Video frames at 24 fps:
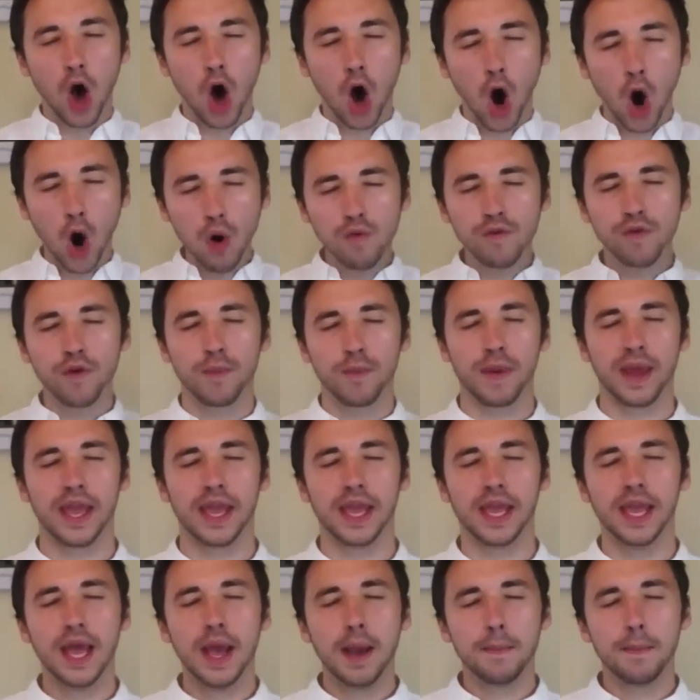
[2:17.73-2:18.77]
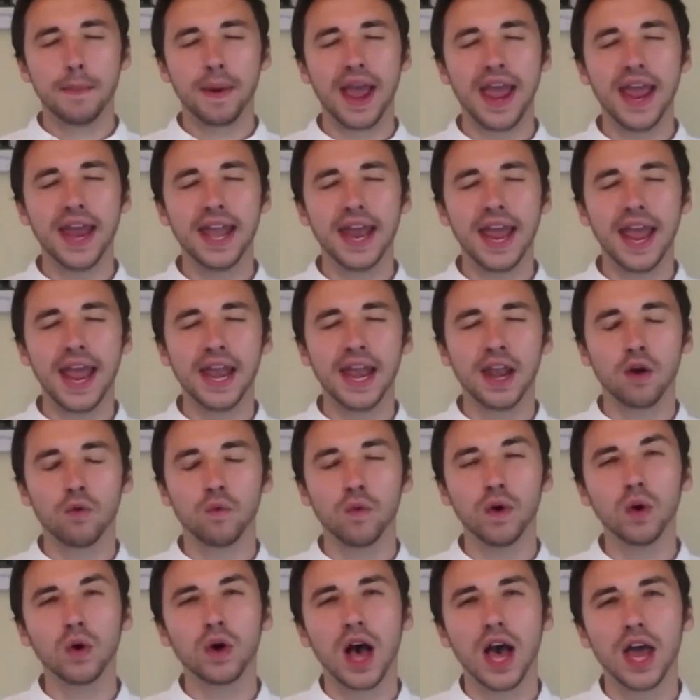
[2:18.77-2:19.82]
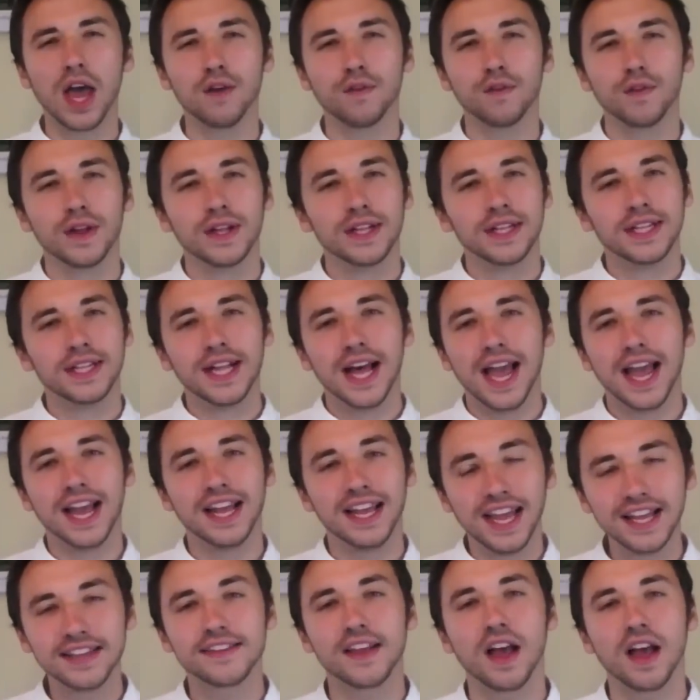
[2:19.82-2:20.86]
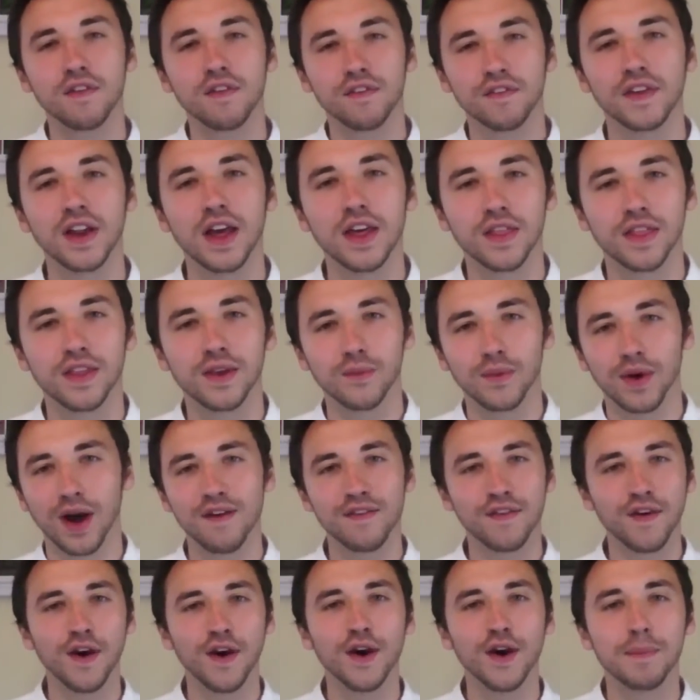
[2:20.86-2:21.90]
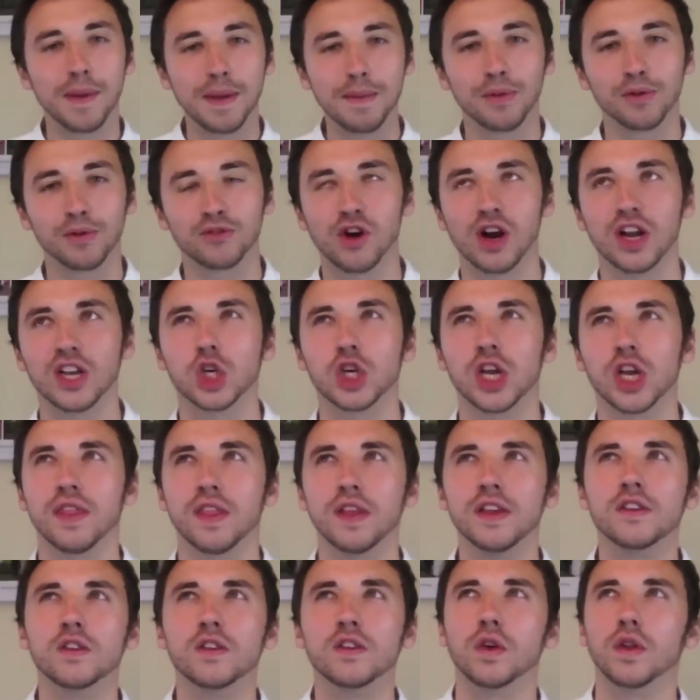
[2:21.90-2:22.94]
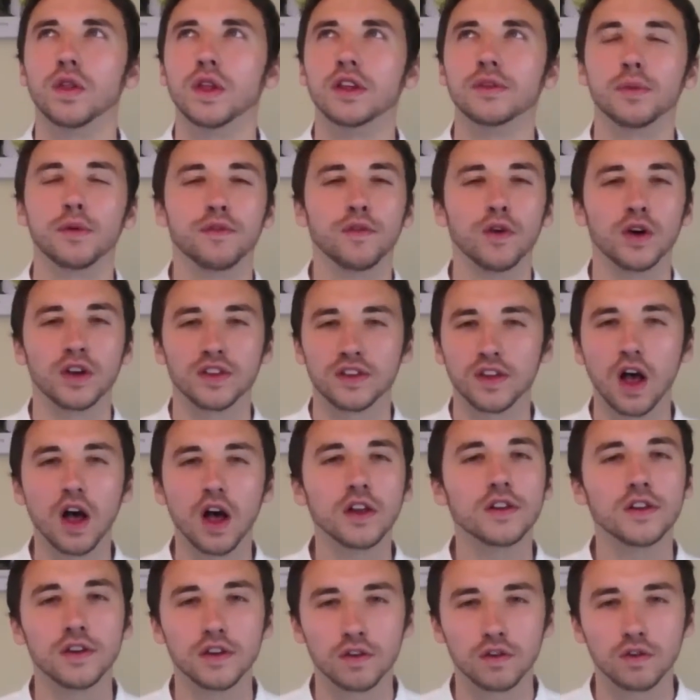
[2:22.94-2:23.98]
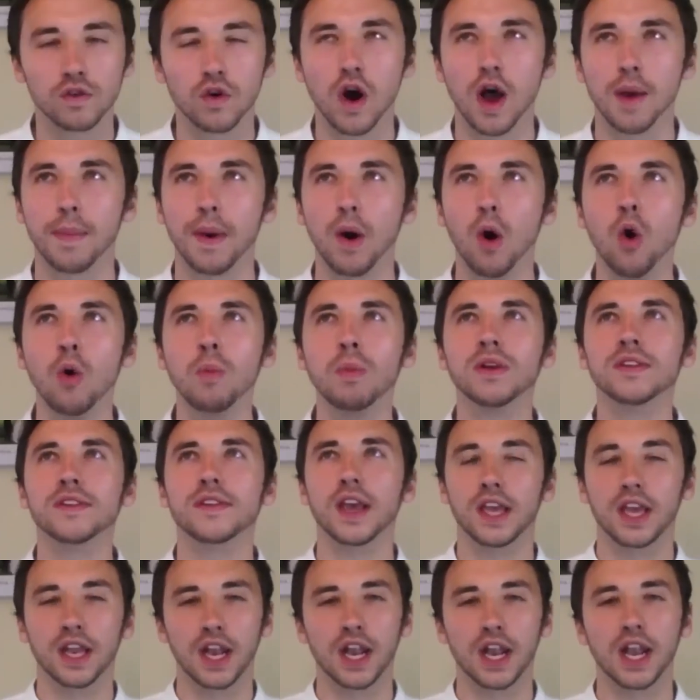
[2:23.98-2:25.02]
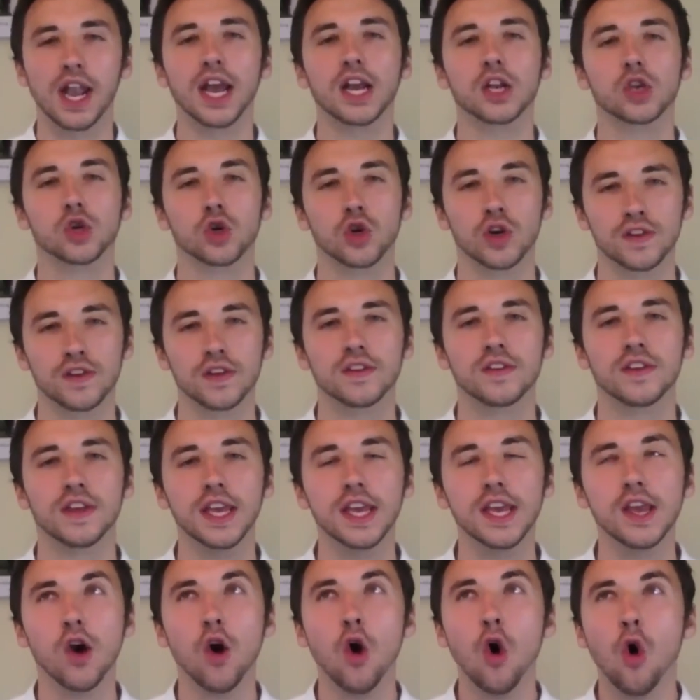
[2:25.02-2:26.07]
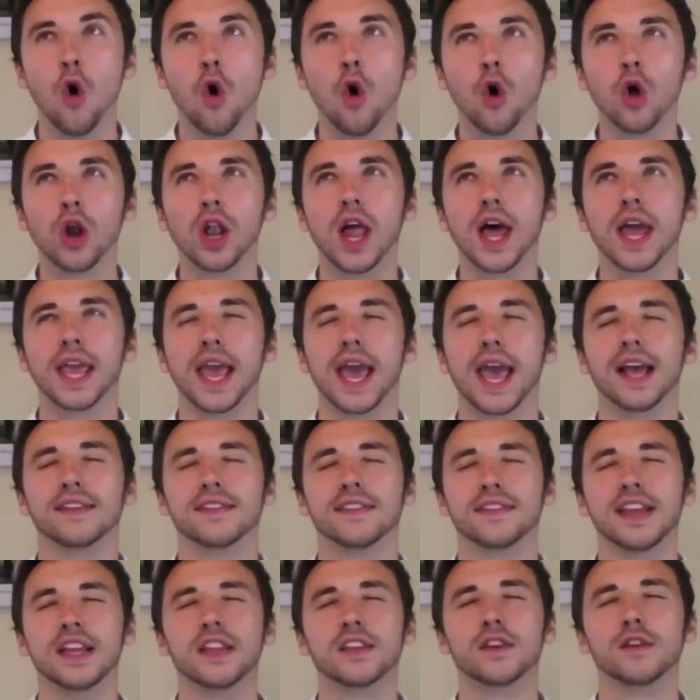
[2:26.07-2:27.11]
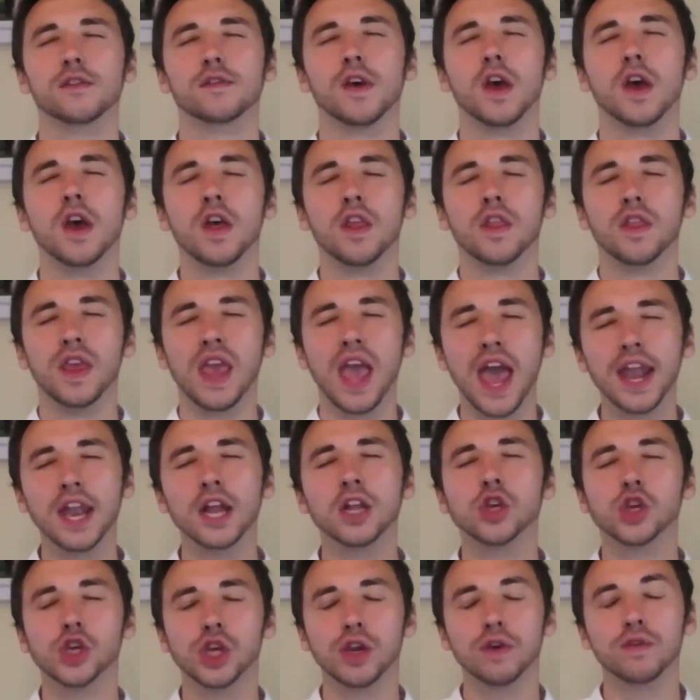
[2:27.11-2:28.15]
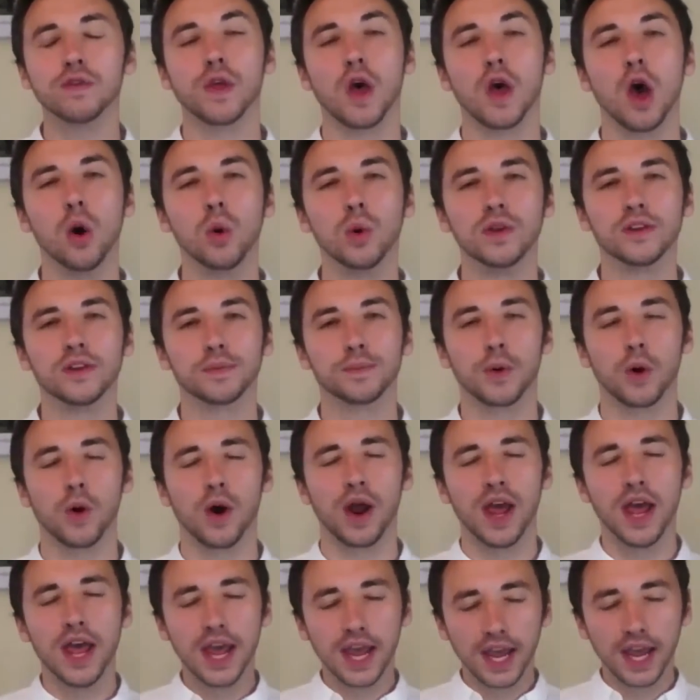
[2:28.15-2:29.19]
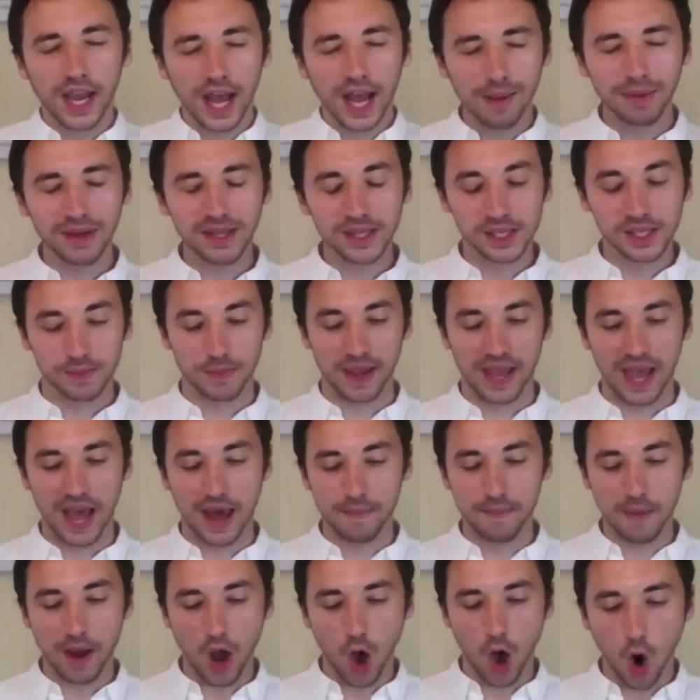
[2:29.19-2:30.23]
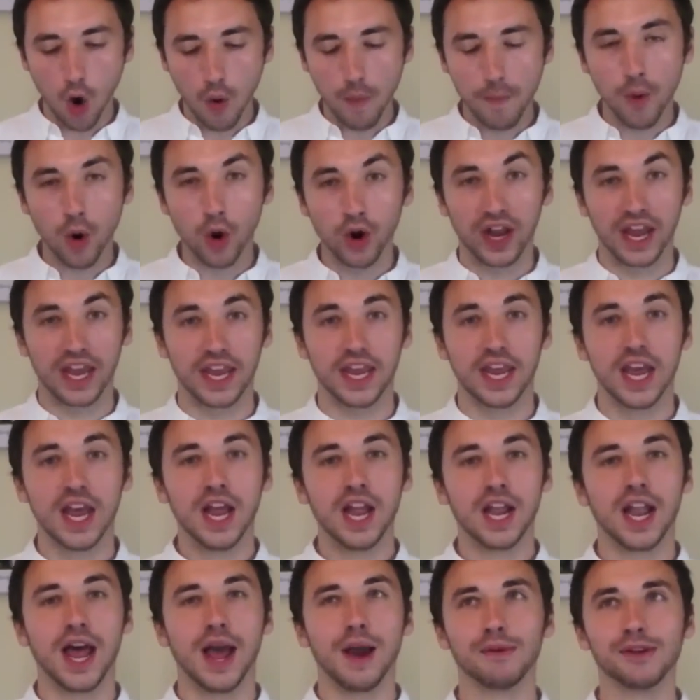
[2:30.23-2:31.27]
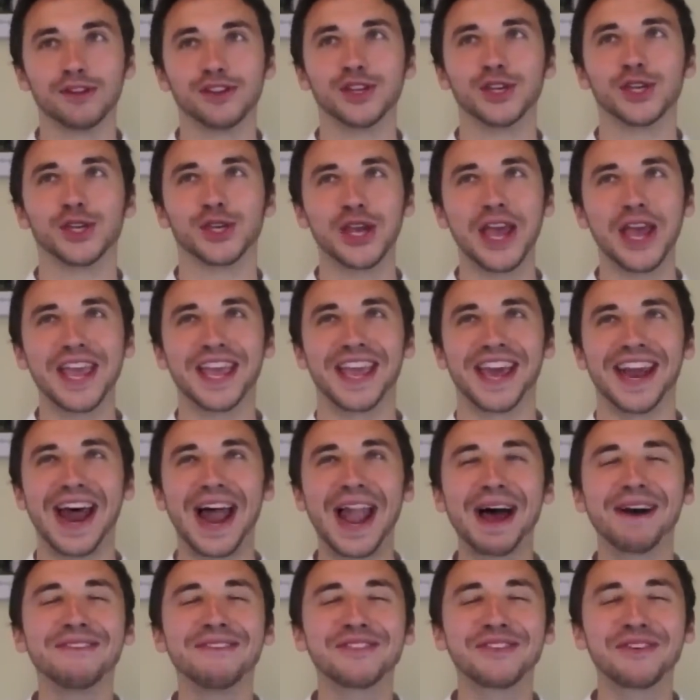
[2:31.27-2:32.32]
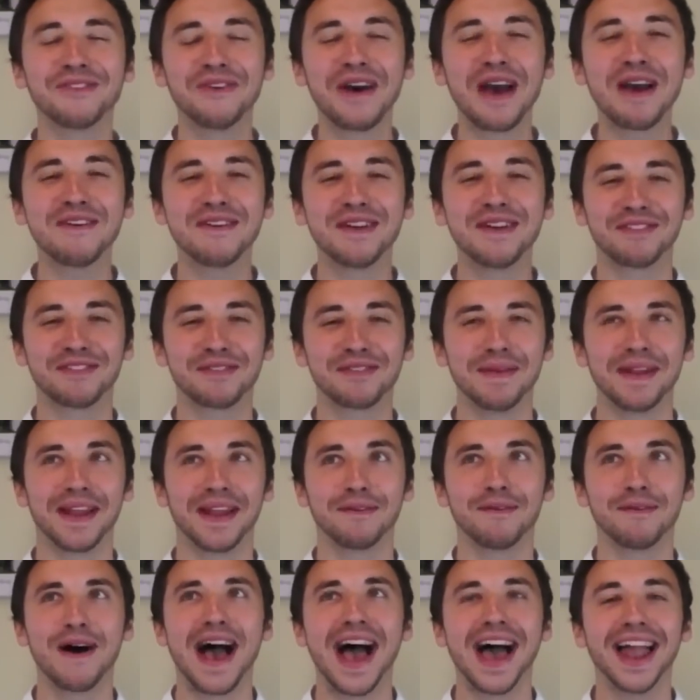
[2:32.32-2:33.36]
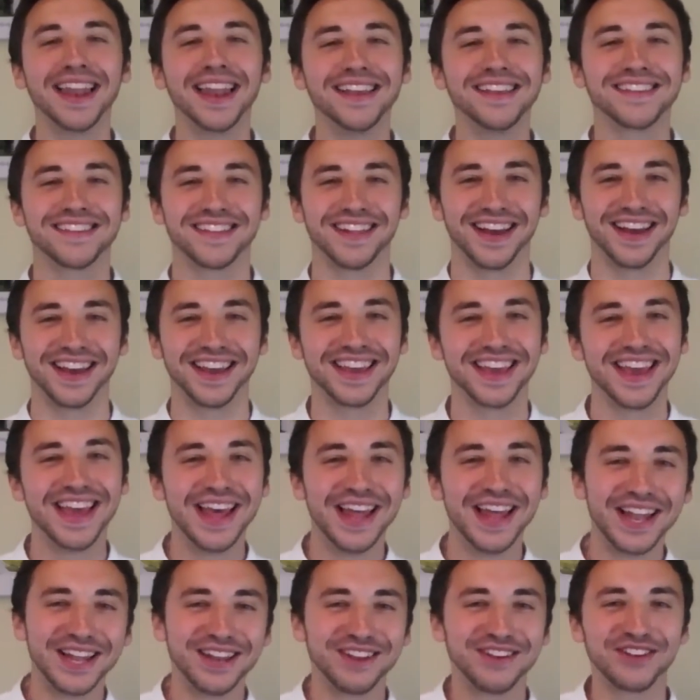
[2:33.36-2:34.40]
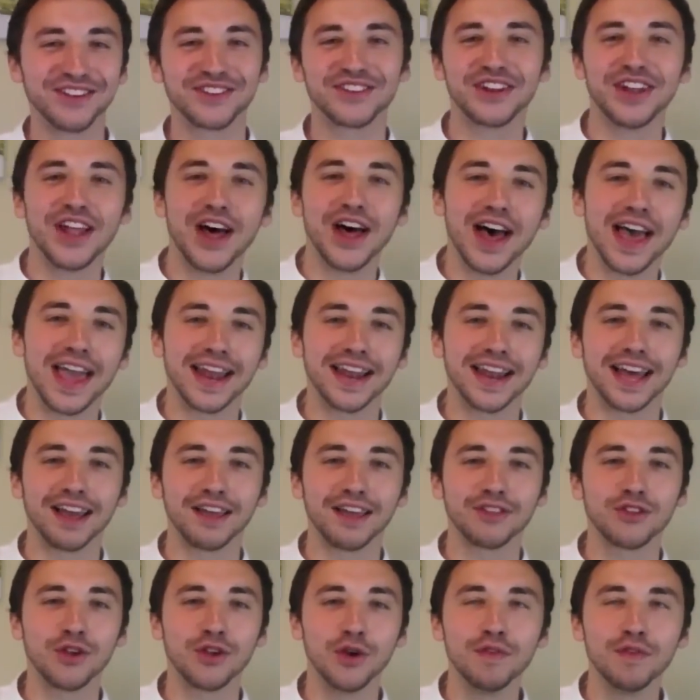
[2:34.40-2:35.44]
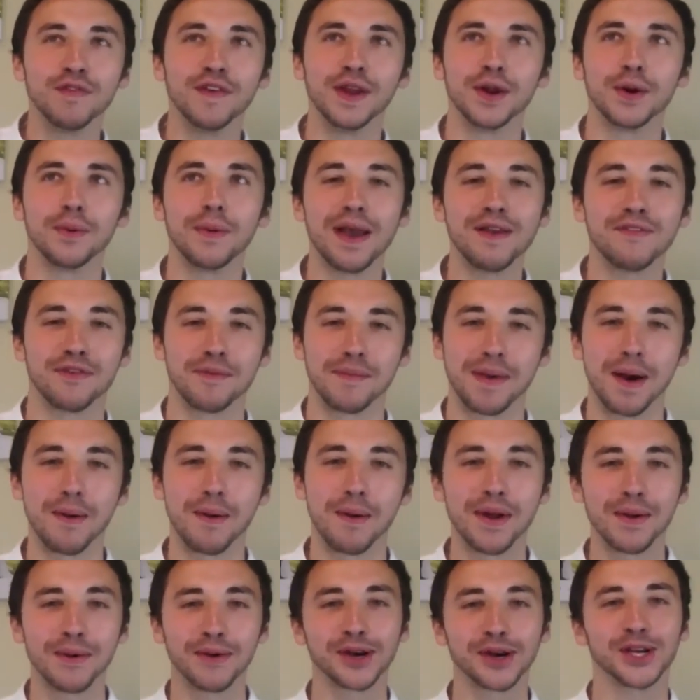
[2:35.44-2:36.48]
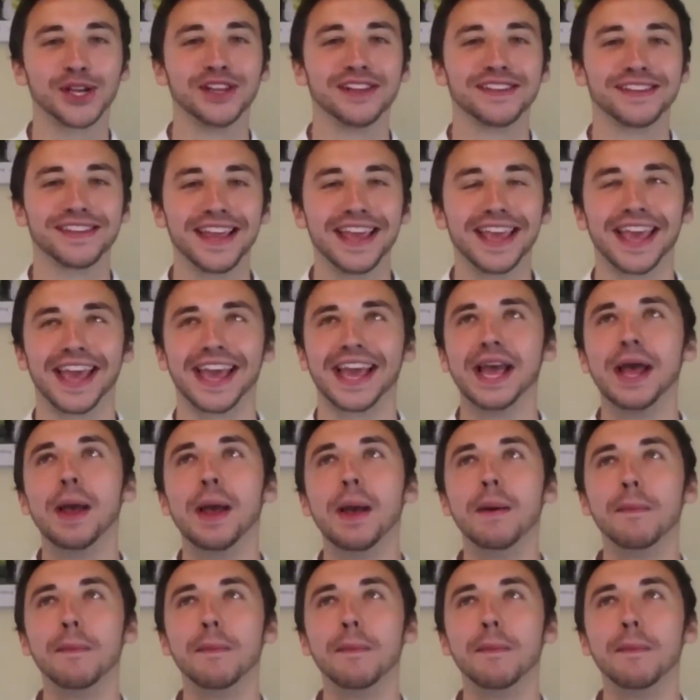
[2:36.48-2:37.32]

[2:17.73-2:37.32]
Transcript: over me, but in a real kind of, it is, I feel like I've heard people try and share these sort of things before. It's hard to describe, but almost like an electricity or like a sense of the energy of the Holy Spirit come into me, and my whole body like was just shaking, and I was aware enough to be like, wow, Ali's like just lying like 2 feet away from me. I wonder what she's thinking.